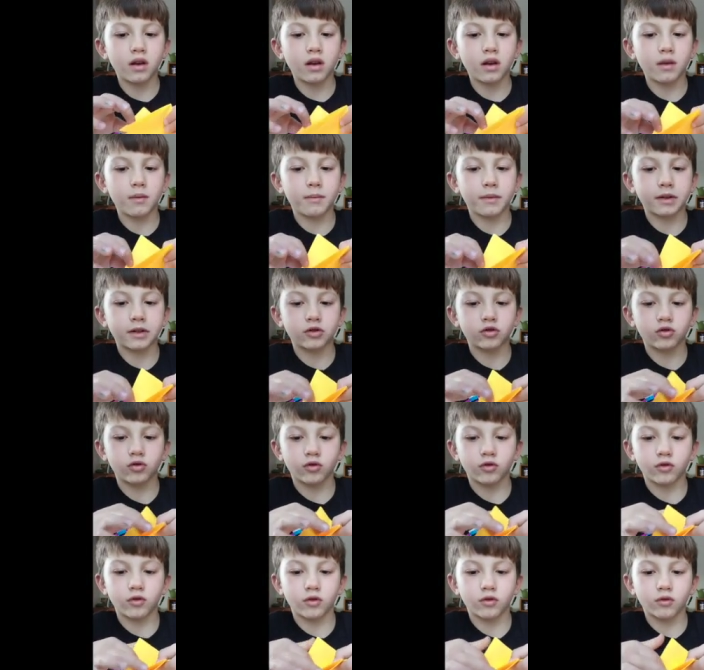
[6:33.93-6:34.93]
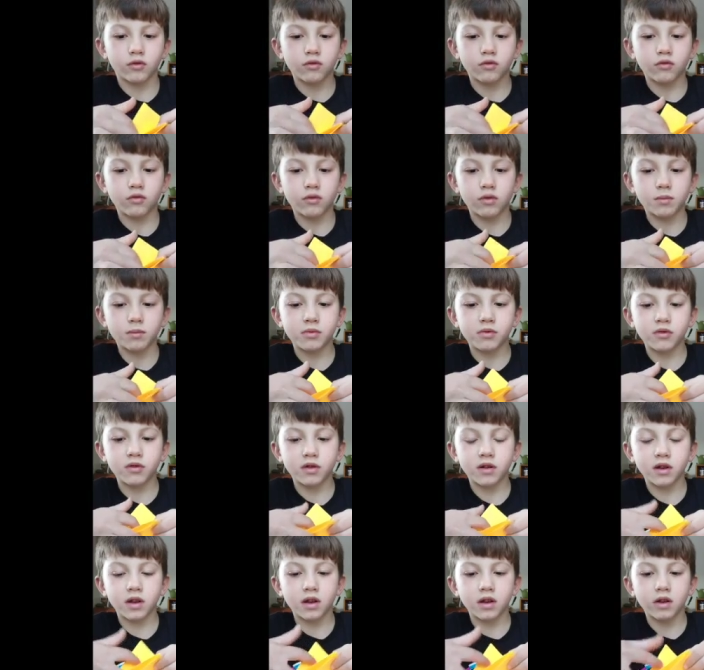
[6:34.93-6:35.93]
And make sure there's no crumples
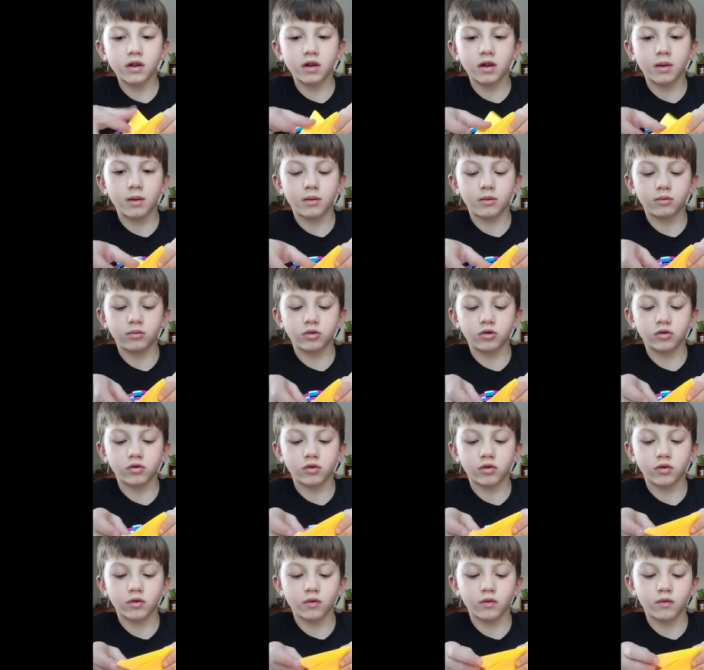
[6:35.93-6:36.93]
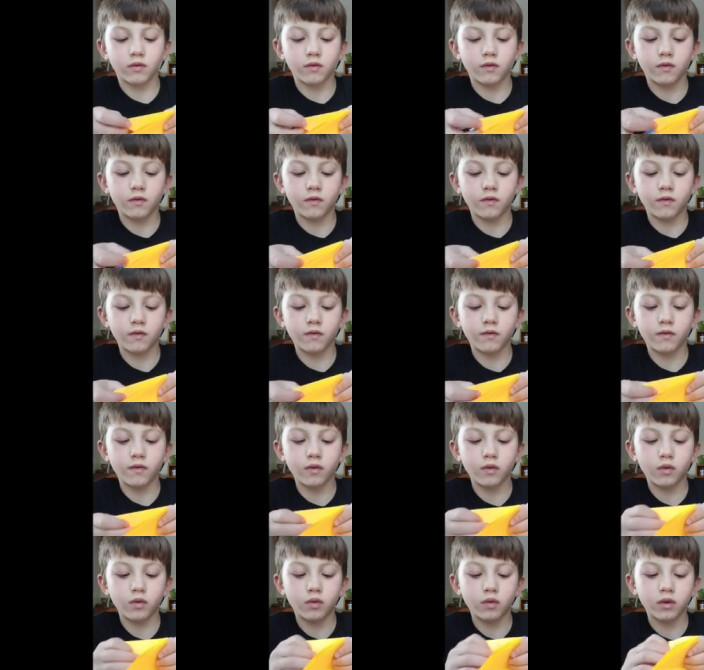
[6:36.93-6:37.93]
in here, and then I'm just going to
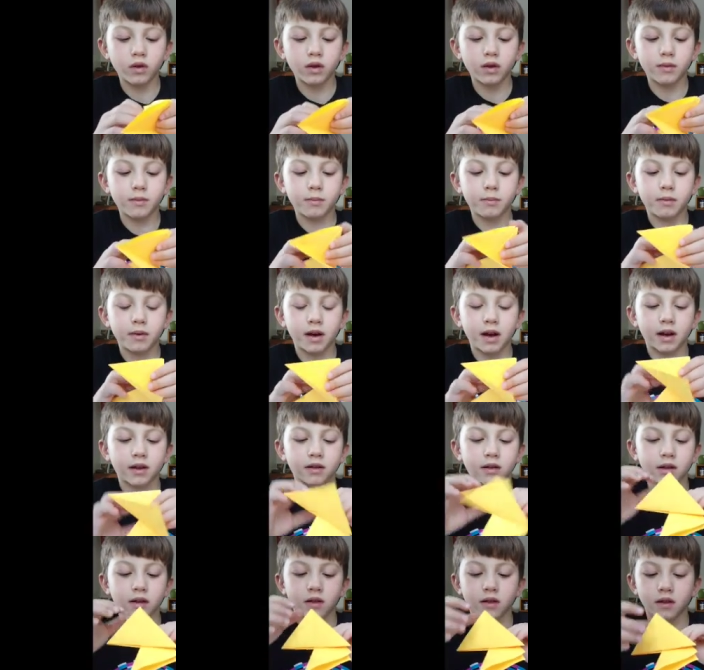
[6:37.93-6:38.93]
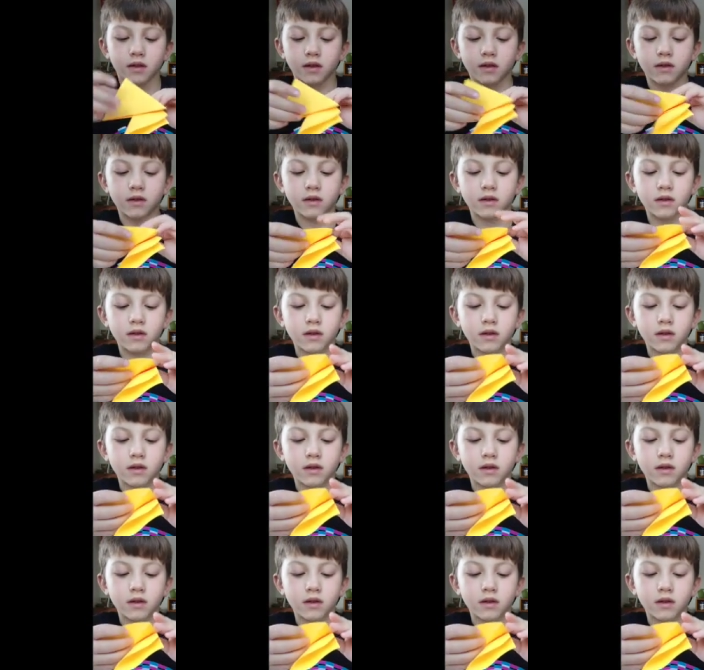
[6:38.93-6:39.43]
fold it back like this.